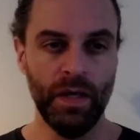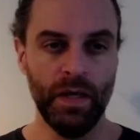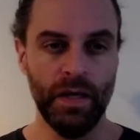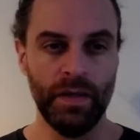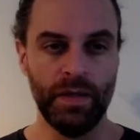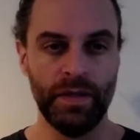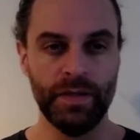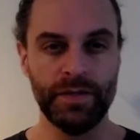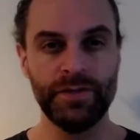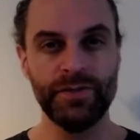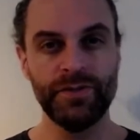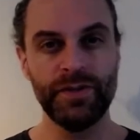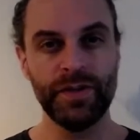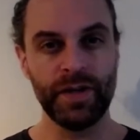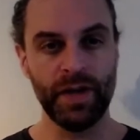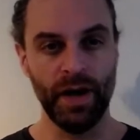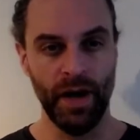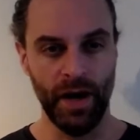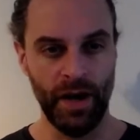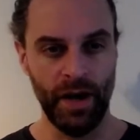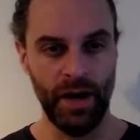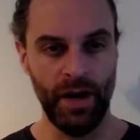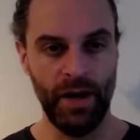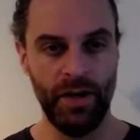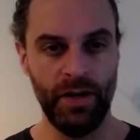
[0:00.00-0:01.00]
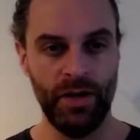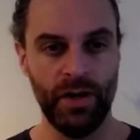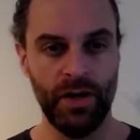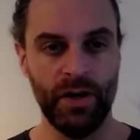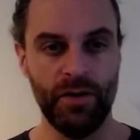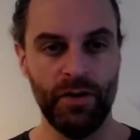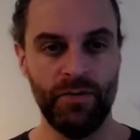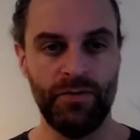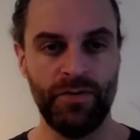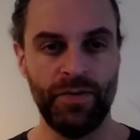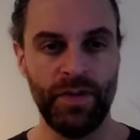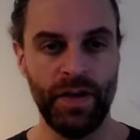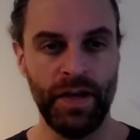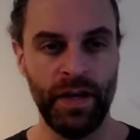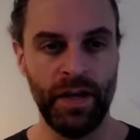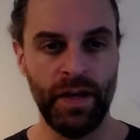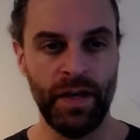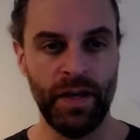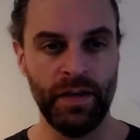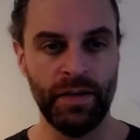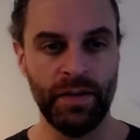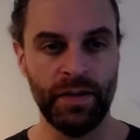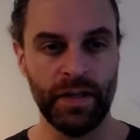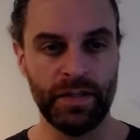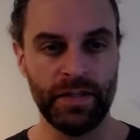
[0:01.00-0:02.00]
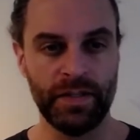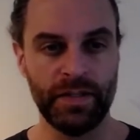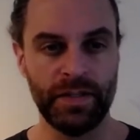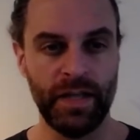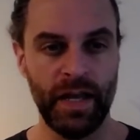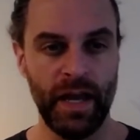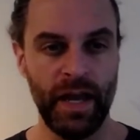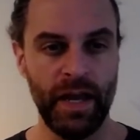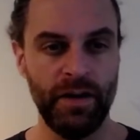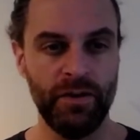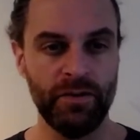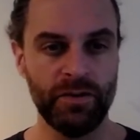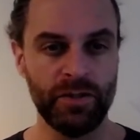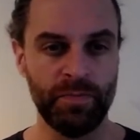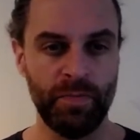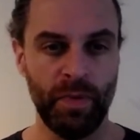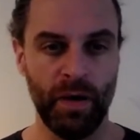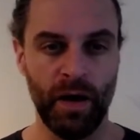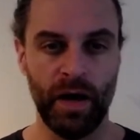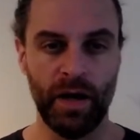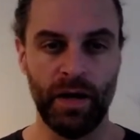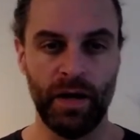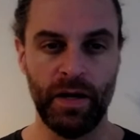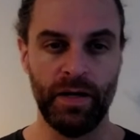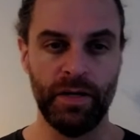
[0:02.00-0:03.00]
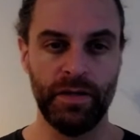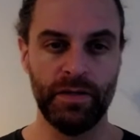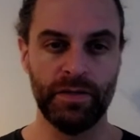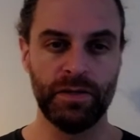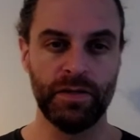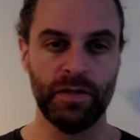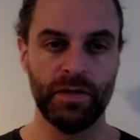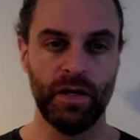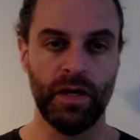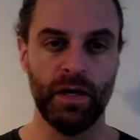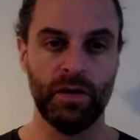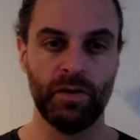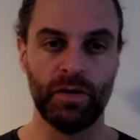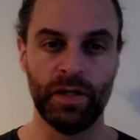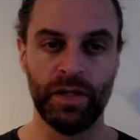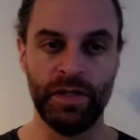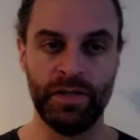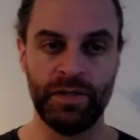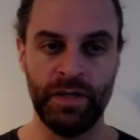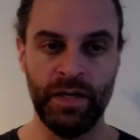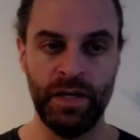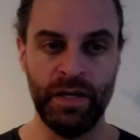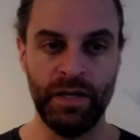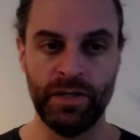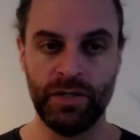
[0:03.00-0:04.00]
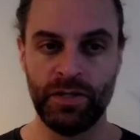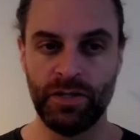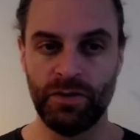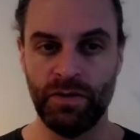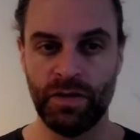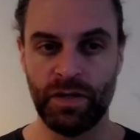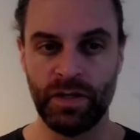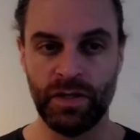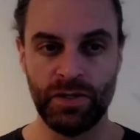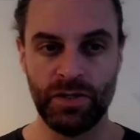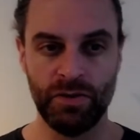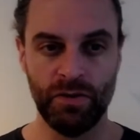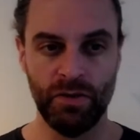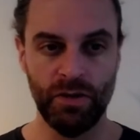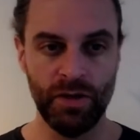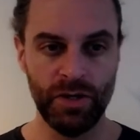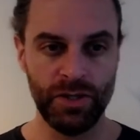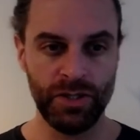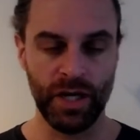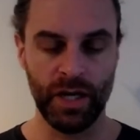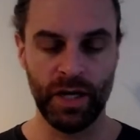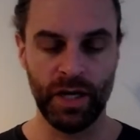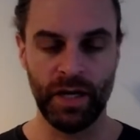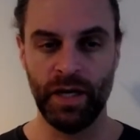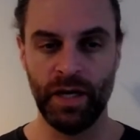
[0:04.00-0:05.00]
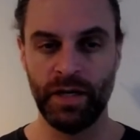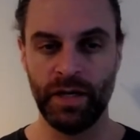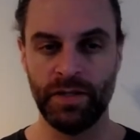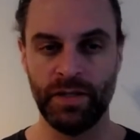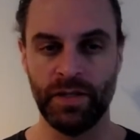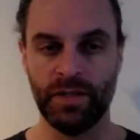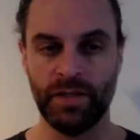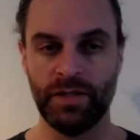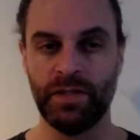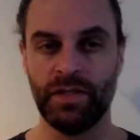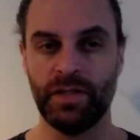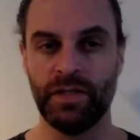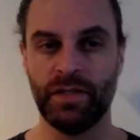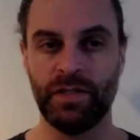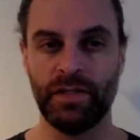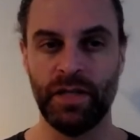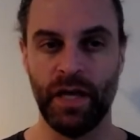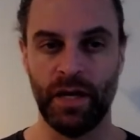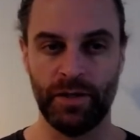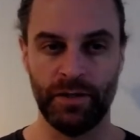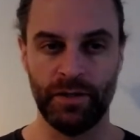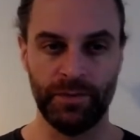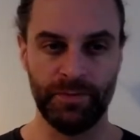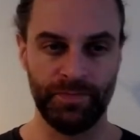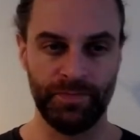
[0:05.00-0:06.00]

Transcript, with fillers: This is the kind of thing that standards bodies, or at least industry consortia, exist to settle.